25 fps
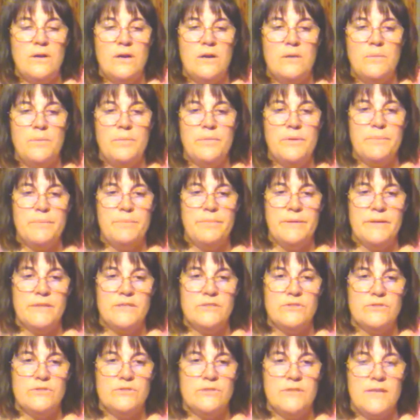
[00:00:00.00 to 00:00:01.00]
I'll put
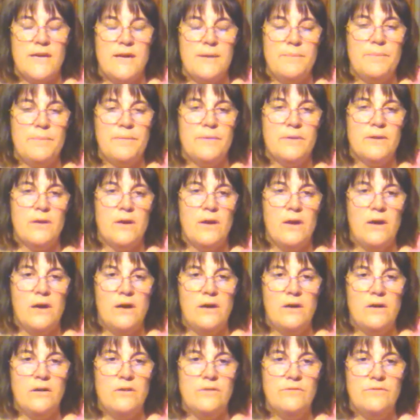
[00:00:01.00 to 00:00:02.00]
pictures up
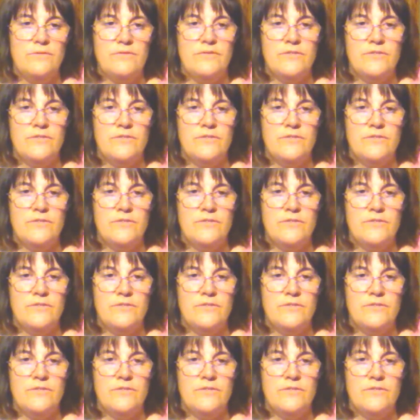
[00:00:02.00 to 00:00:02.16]
of